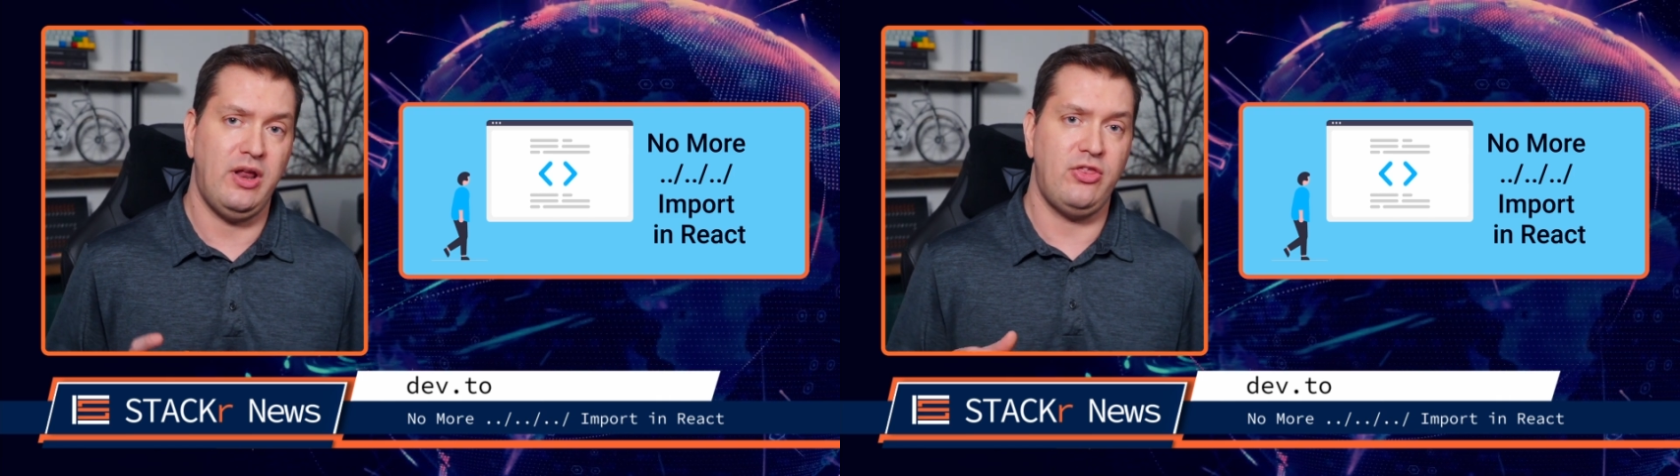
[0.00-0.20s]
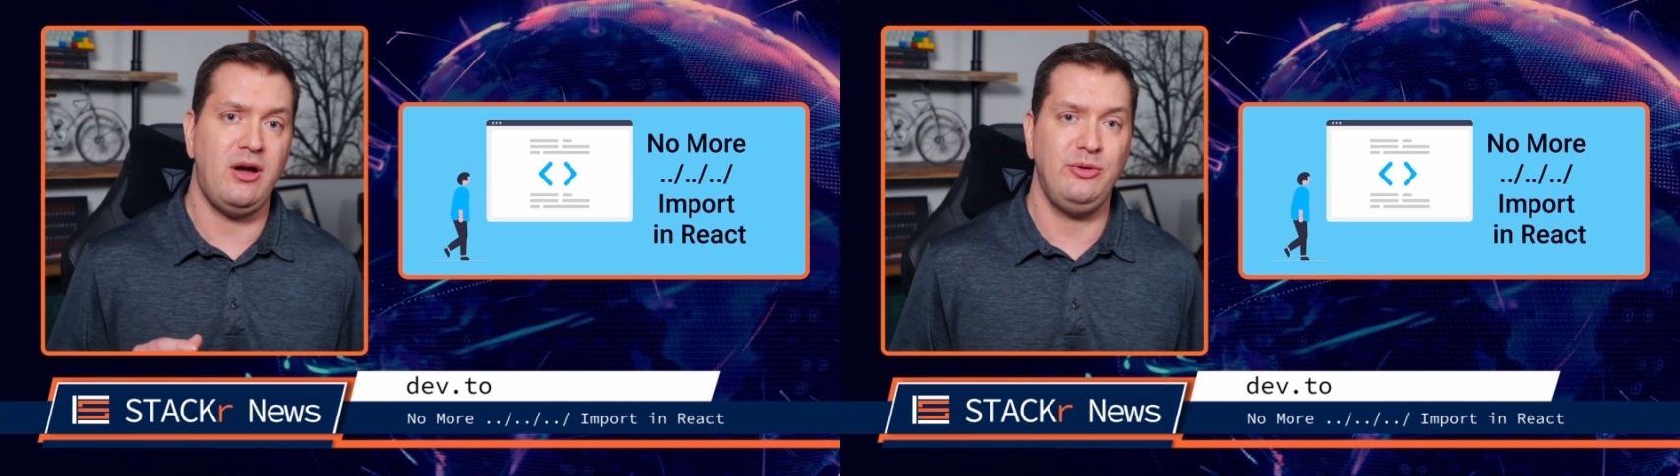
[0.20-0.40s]

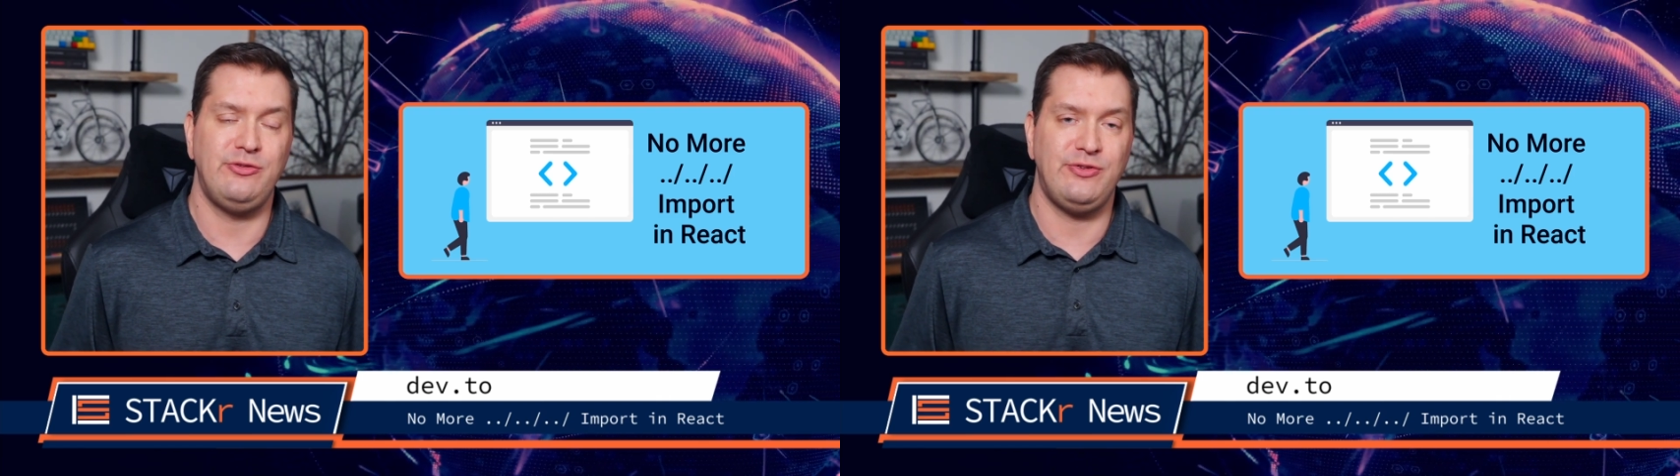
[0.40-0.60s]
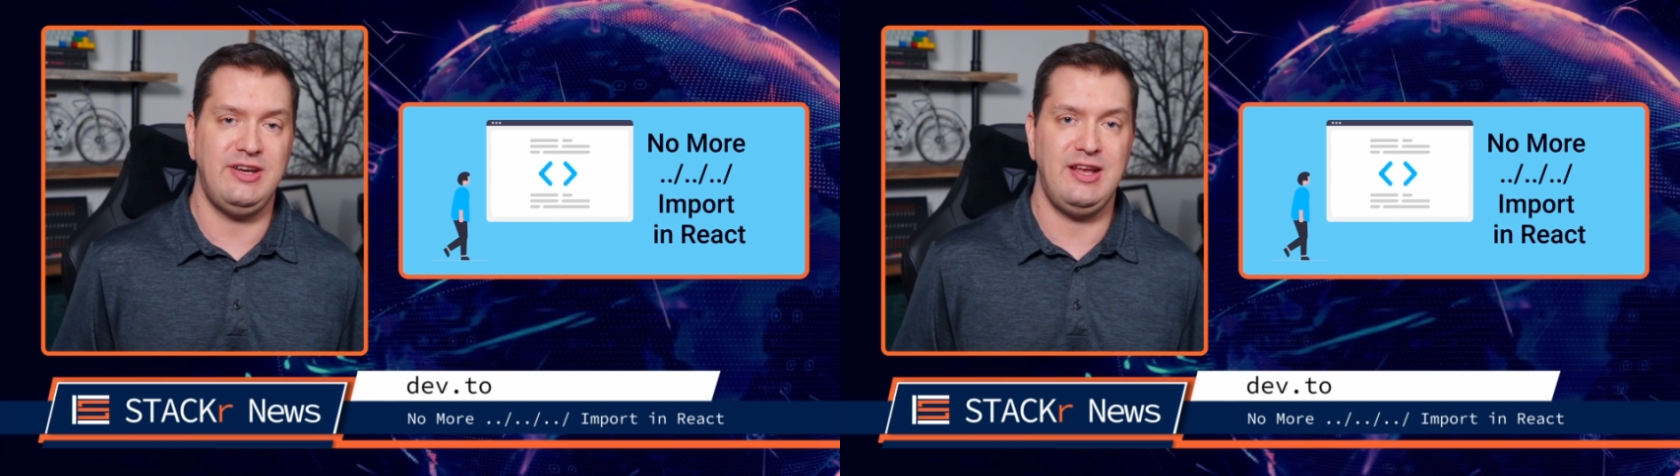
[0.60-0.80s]
I thought was
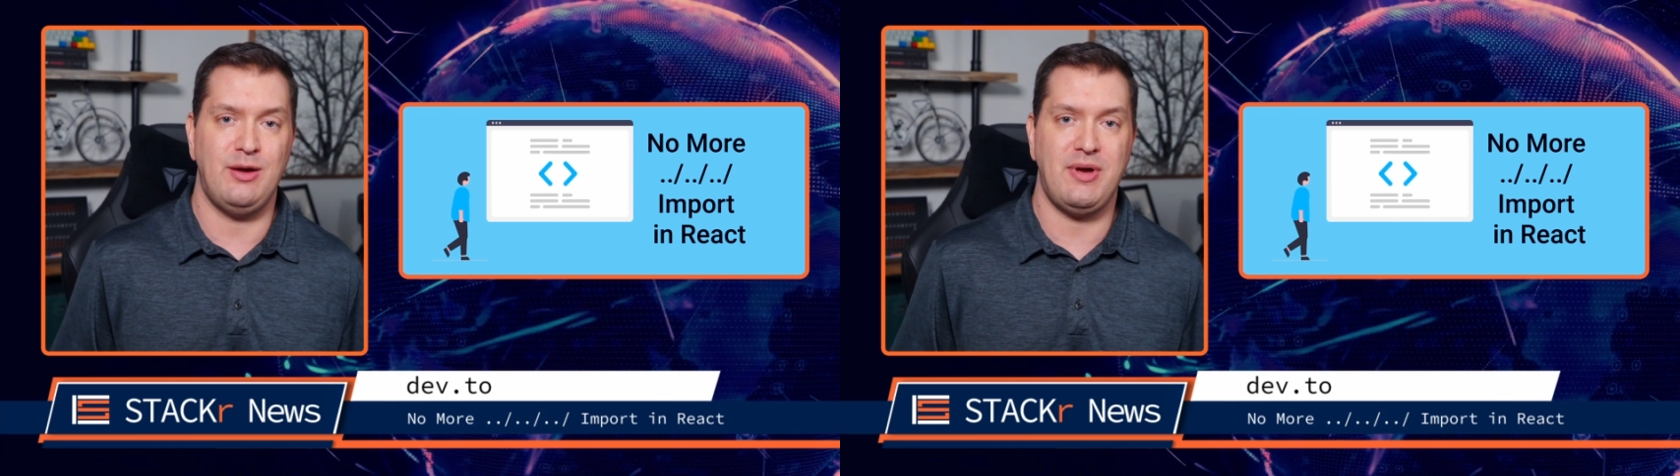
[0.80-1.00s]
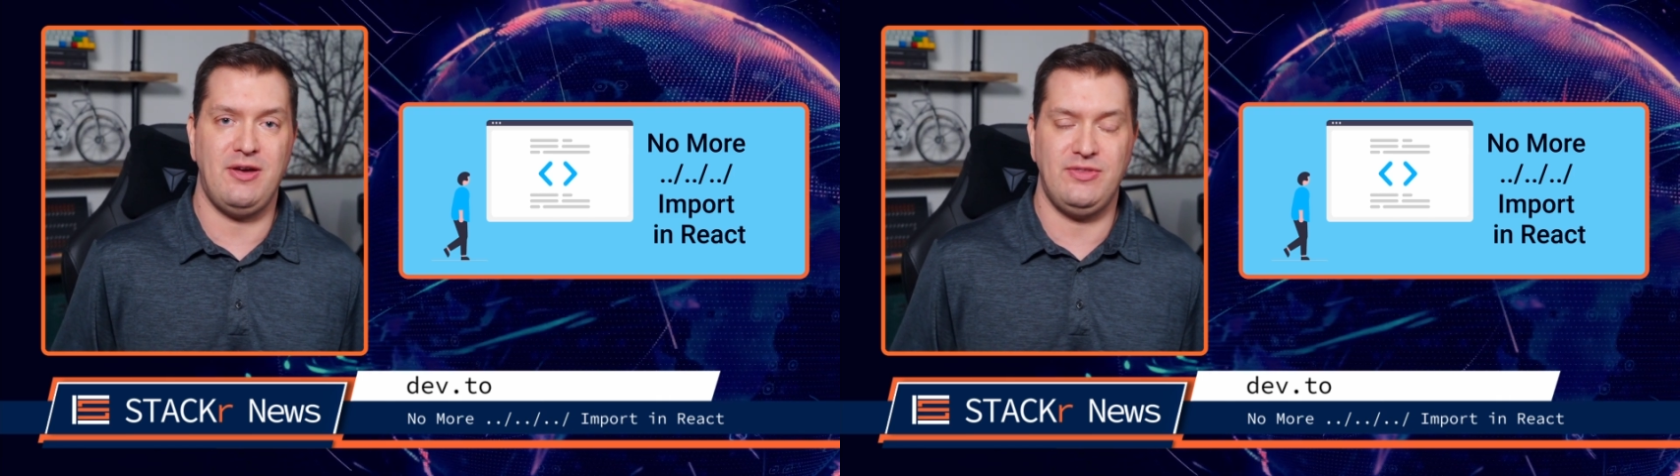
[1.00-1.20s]
funny
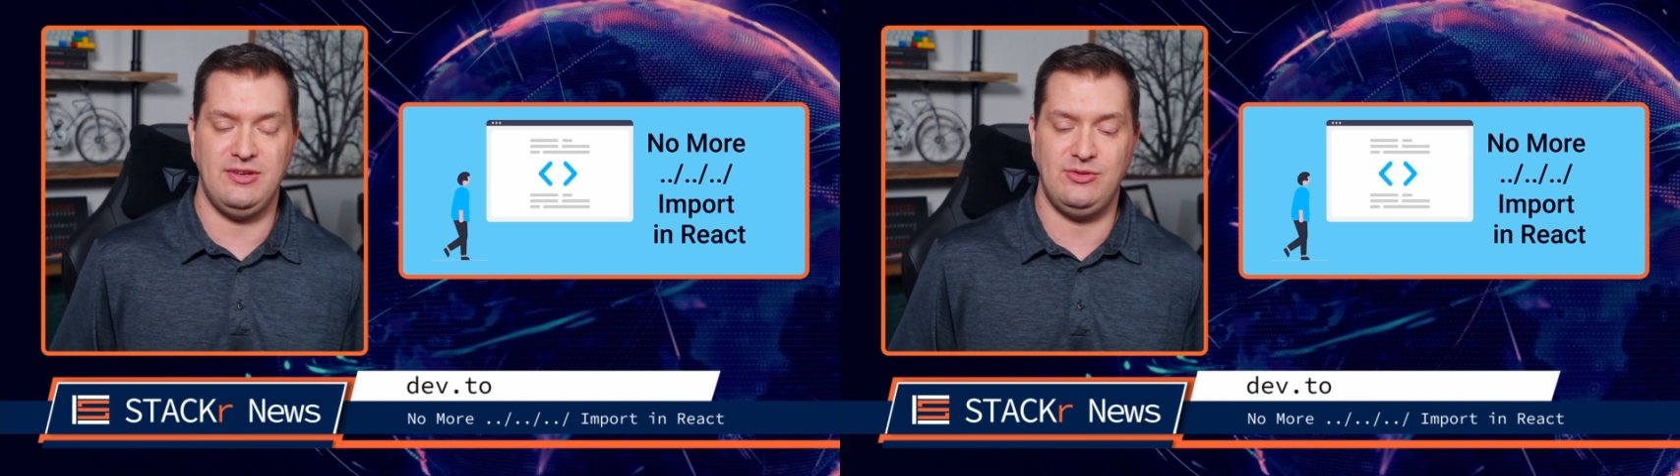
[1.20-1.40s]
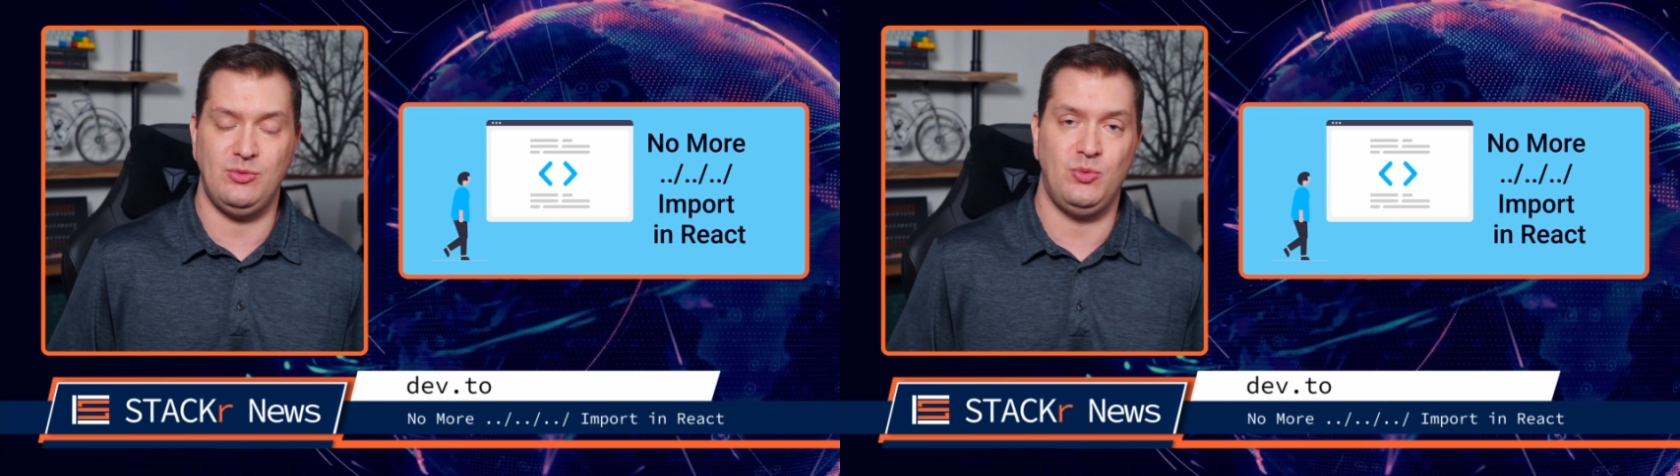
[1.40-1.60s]
about this